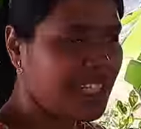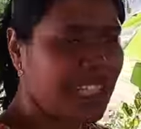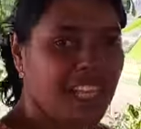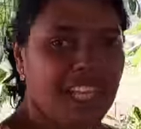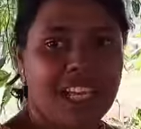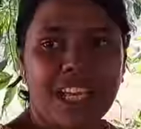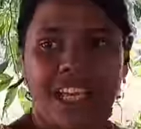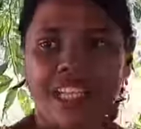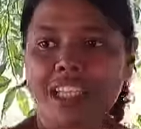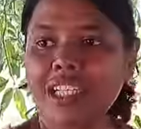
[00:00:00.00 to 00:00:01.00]
Jesus.
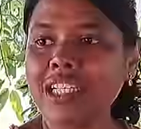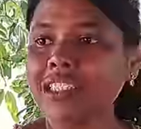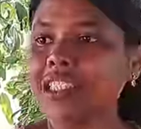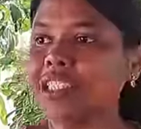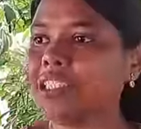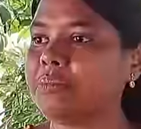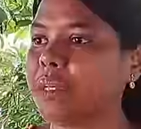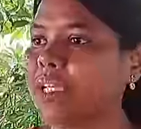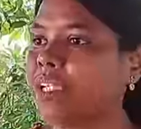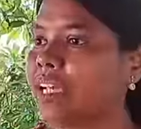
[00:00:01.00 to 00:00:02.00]
The reason is
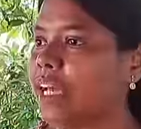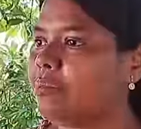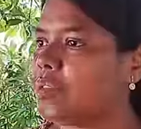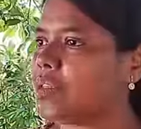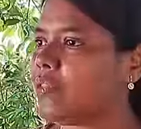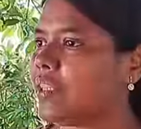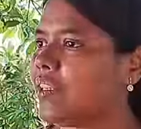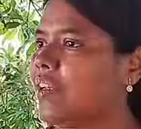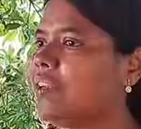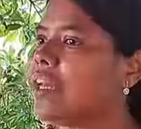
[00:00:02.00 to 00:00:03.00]
many times we
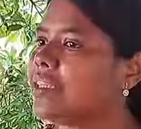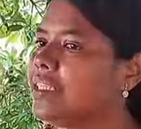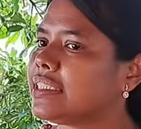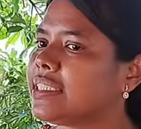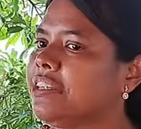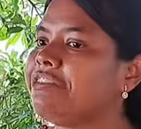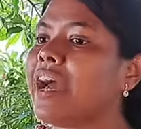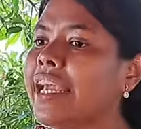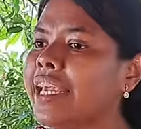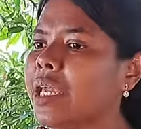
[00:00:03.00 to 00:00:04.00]
think like this if
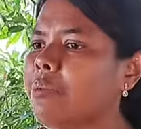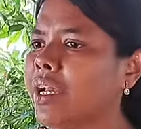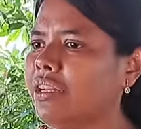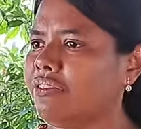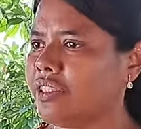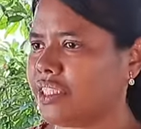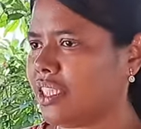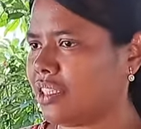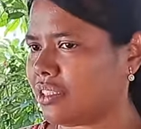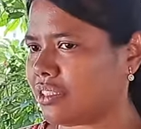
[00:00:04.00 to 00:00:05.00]
I keep
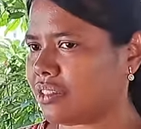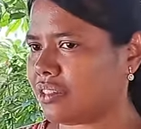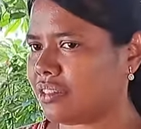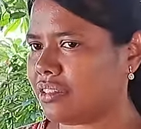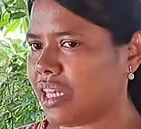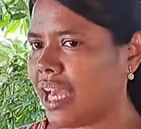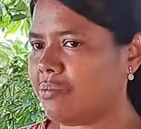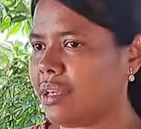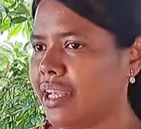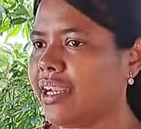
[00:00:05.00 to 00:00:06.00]
confessing,
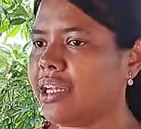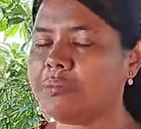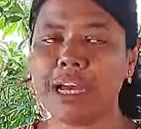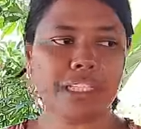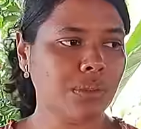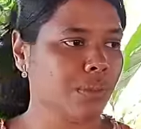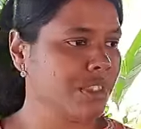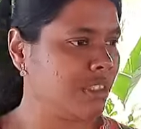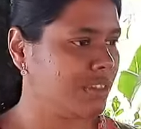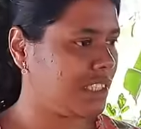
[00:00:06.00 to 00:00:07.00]
I'm healed by the
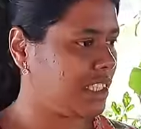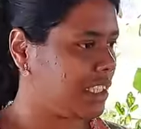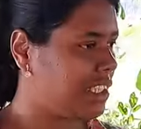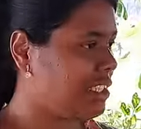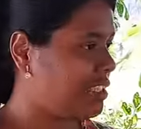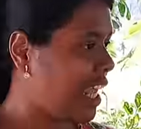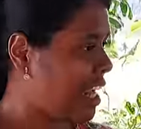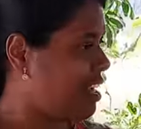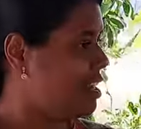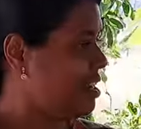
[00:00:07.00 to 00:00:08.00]
wounds of Jesus,
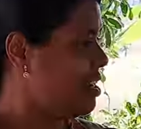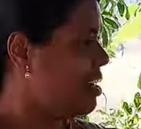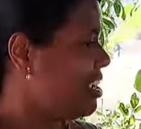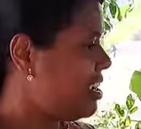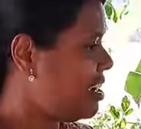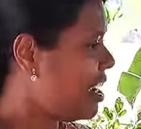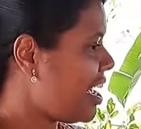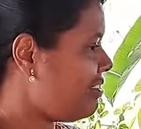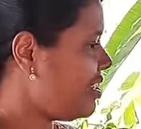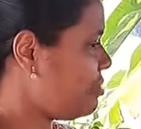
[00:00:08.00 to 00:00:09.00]
then
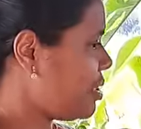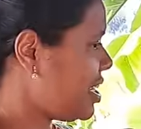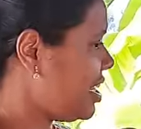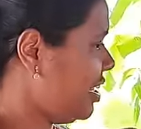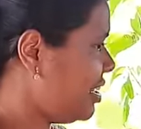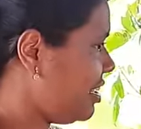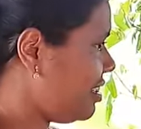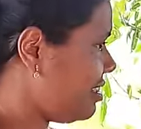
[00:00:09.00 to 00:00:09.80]
I will be healed.